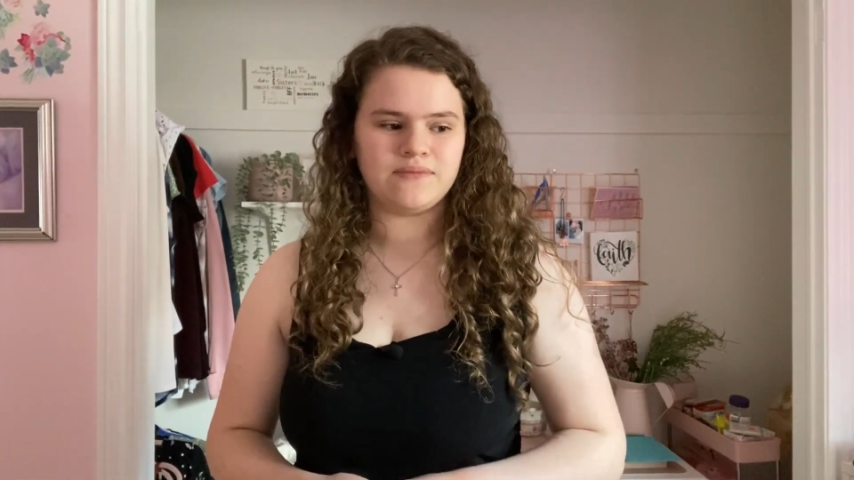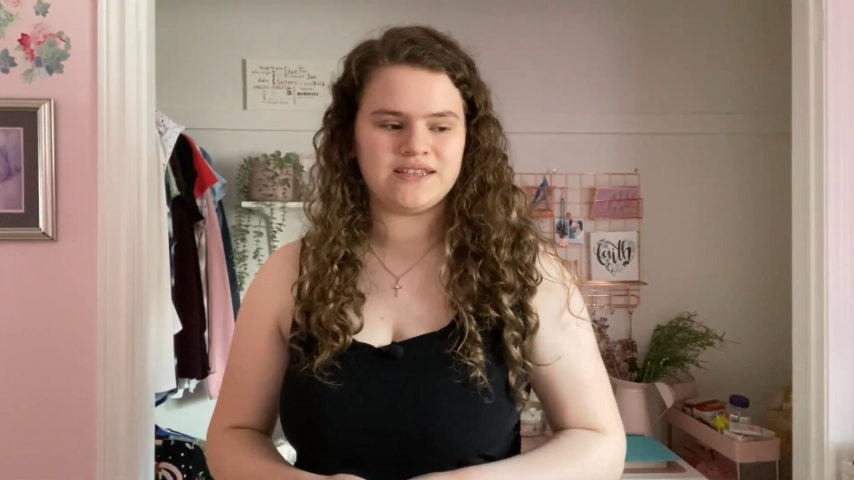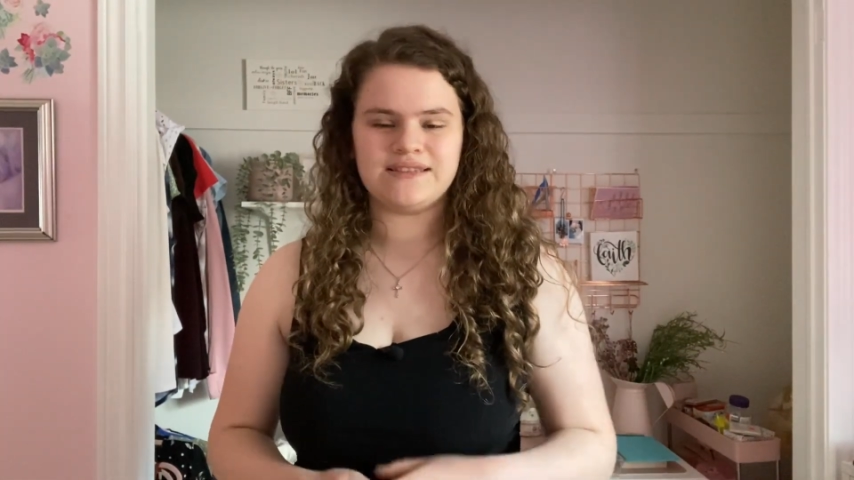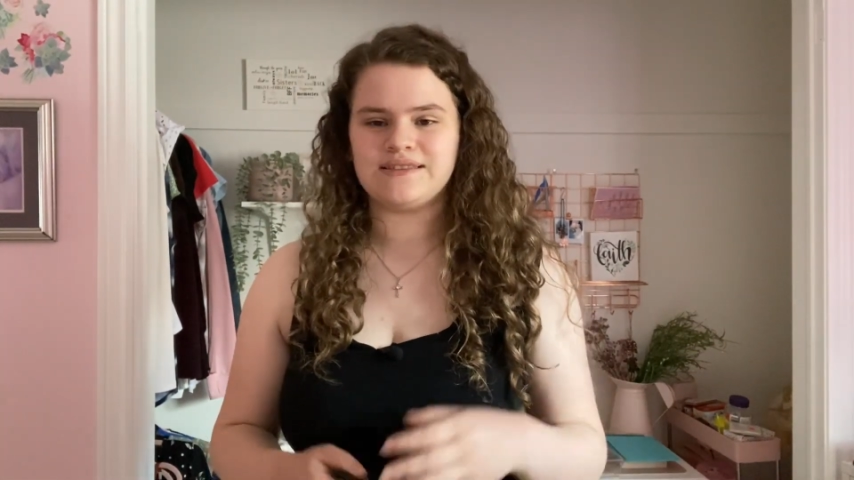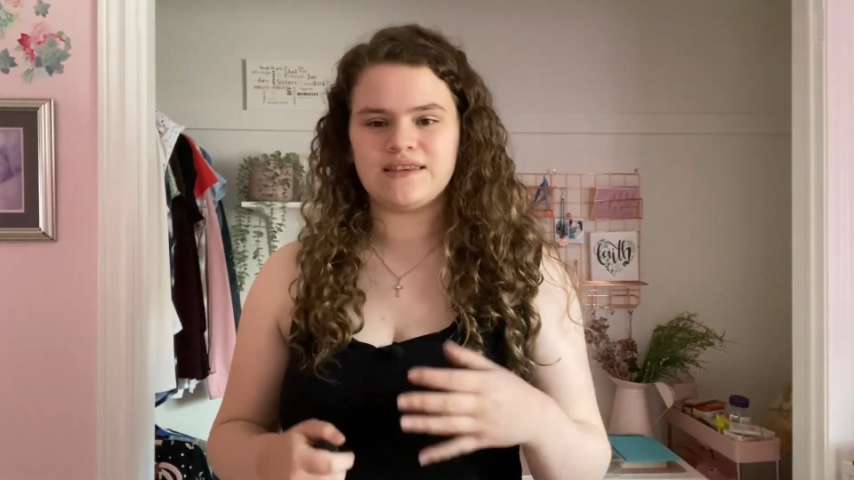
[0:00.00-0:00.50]

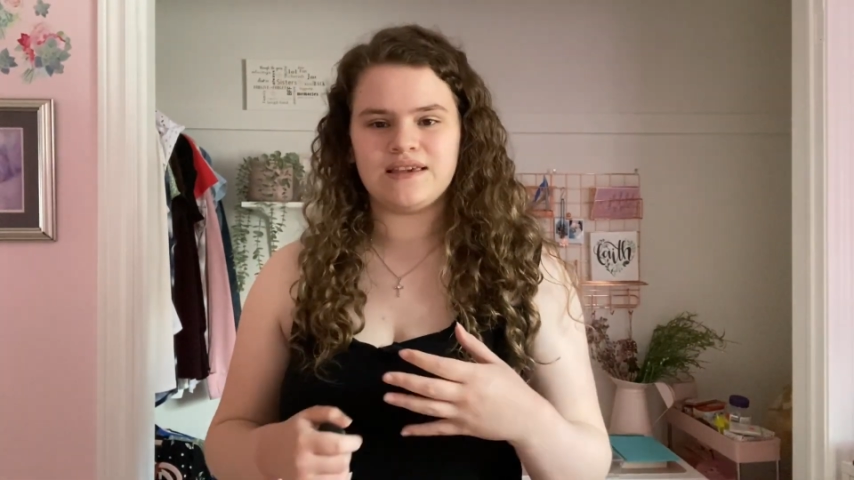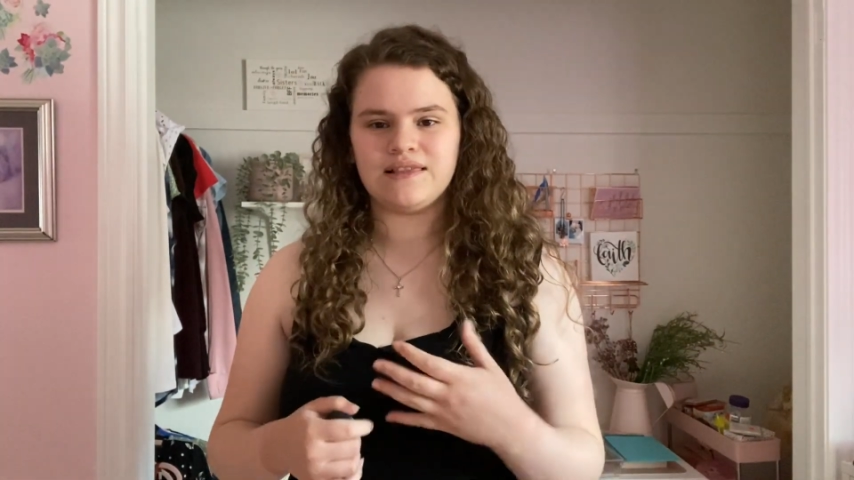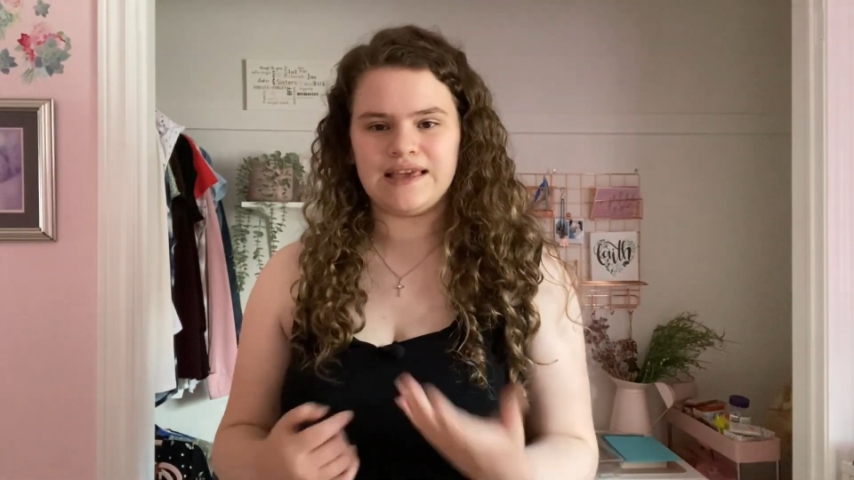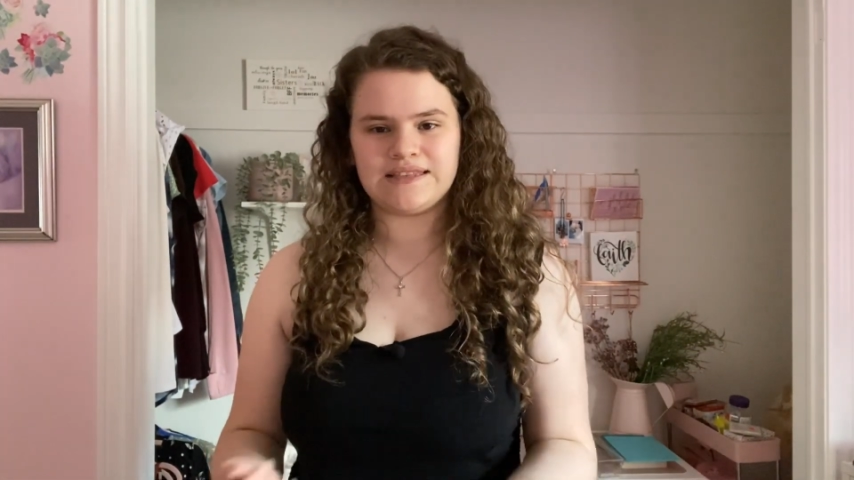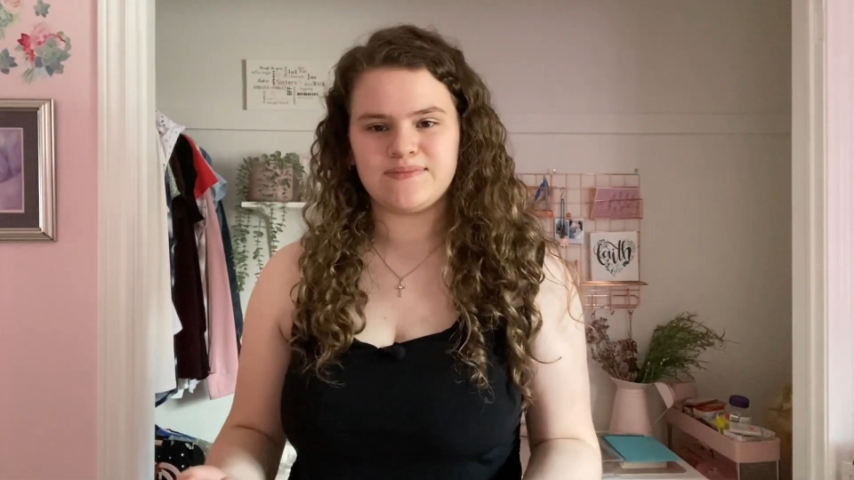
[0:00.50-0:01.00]
This is the
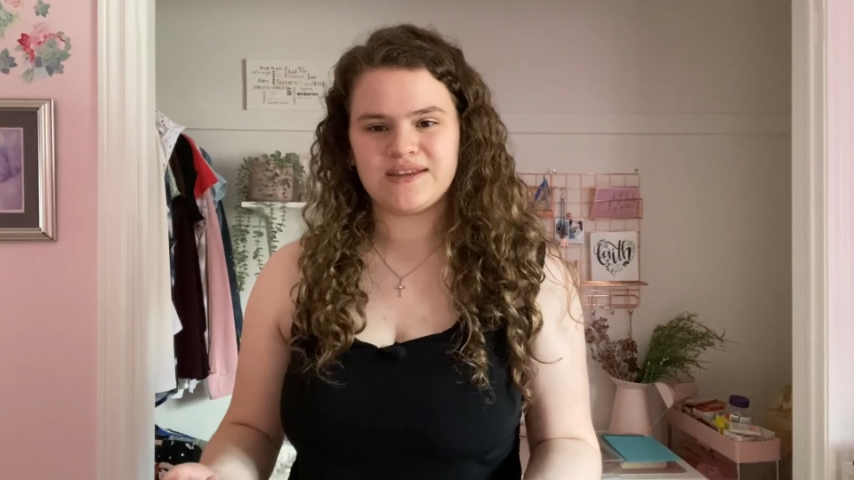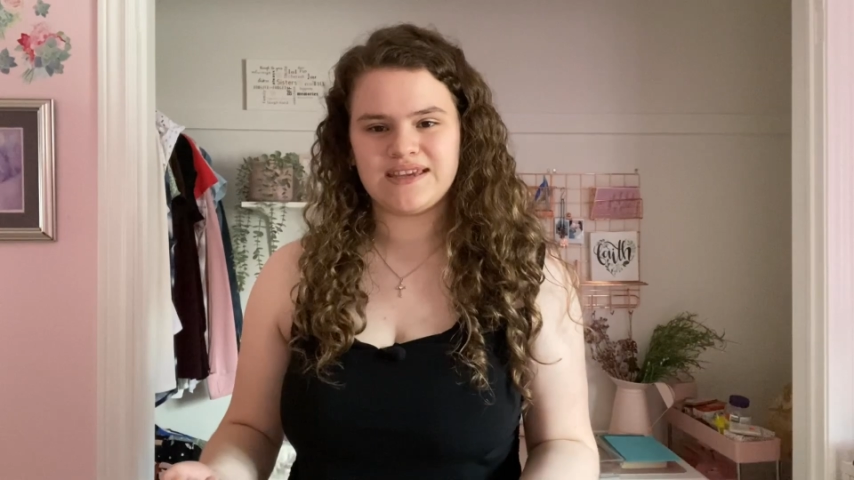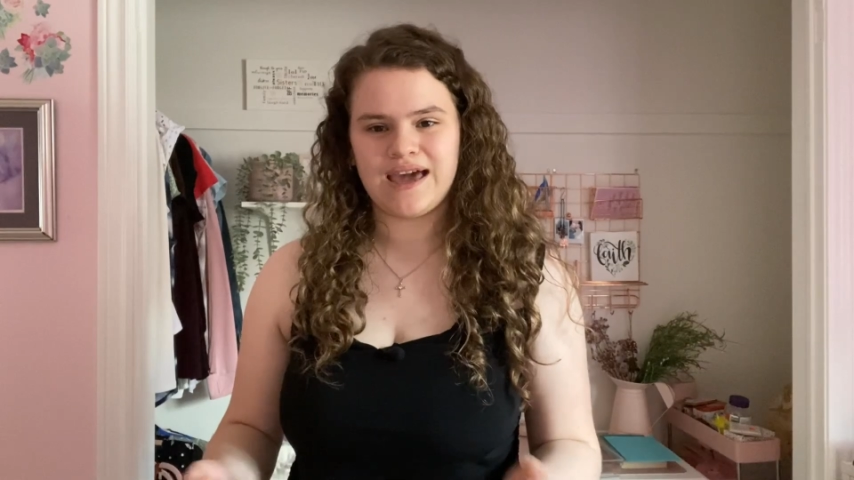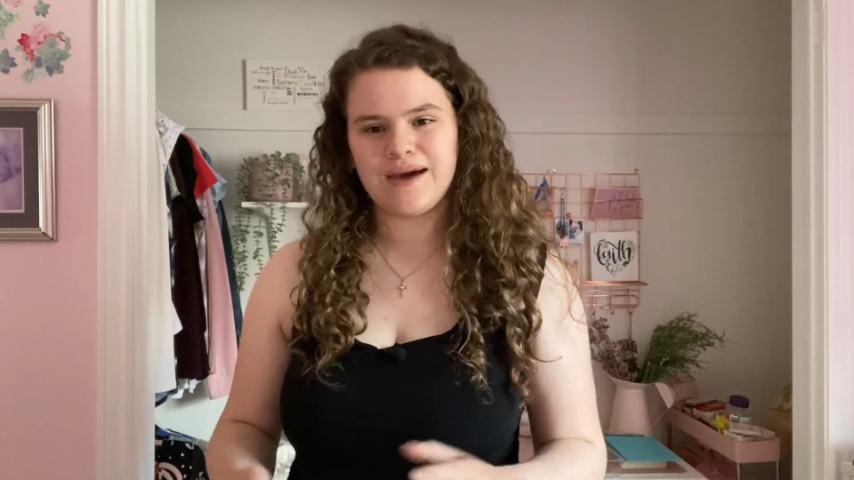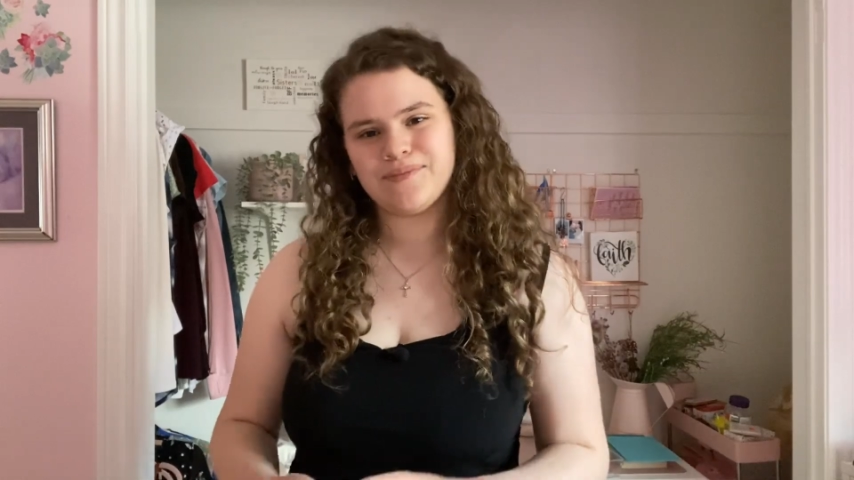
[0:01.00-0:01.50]
Lens
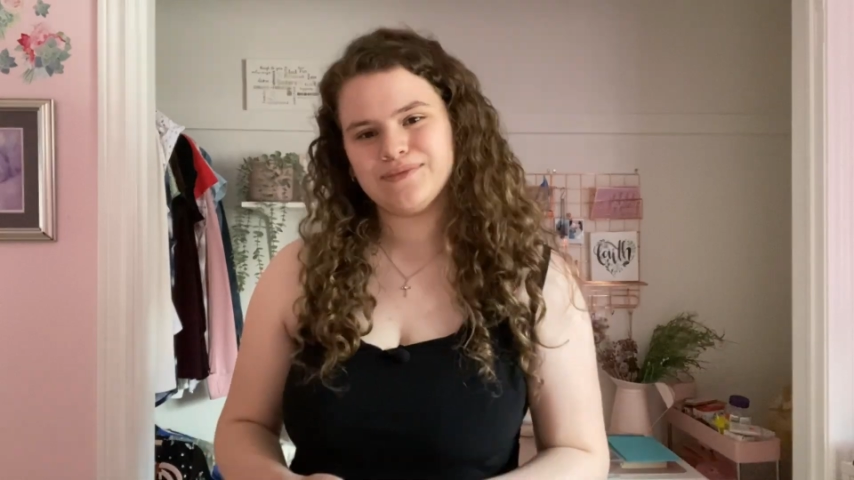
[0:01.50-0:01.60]
Buddy app.